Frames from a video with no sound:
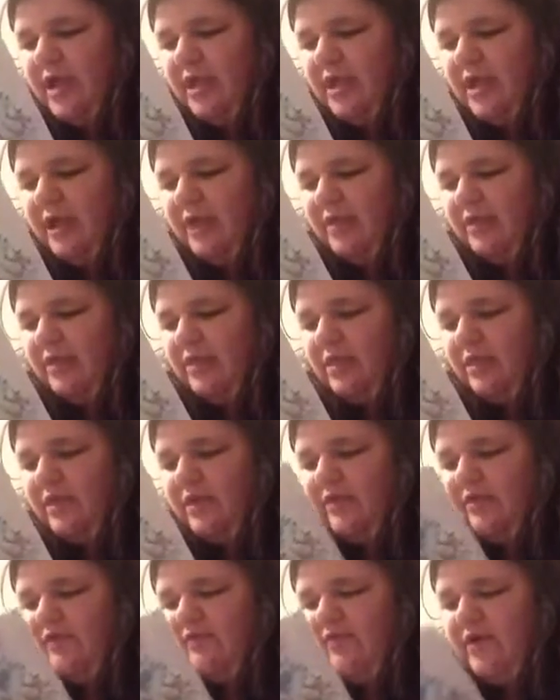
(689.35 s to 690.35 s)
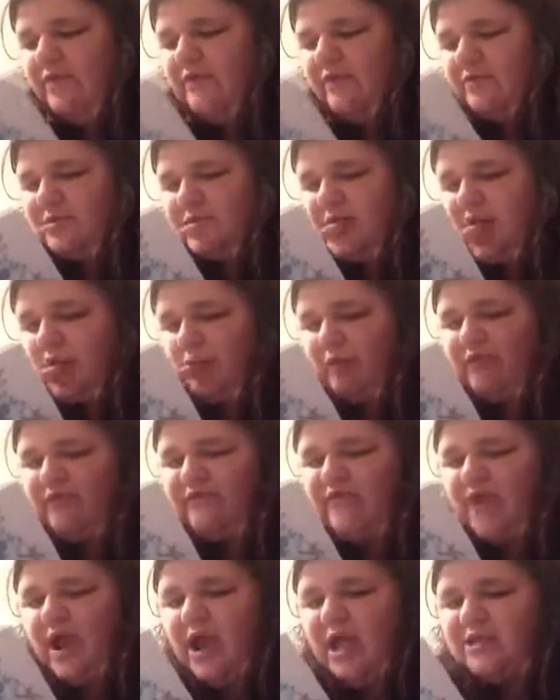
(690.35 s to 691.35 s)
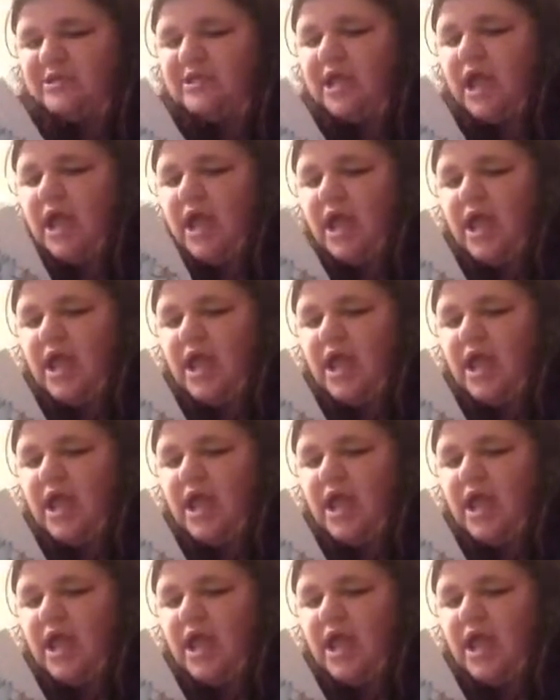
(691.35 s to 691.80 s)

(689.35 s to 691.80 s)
and then the 5th I'm seeing my friend,